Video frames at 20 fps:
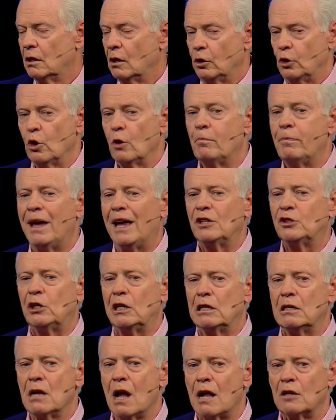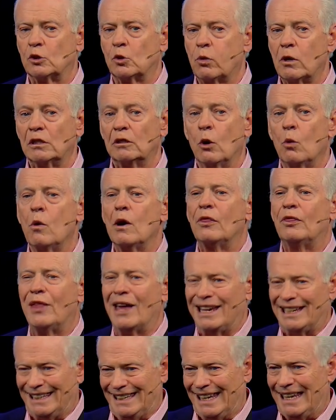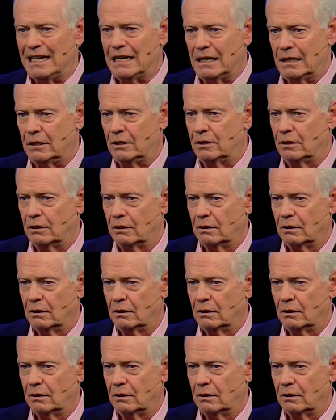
You're basing God's will on what they did.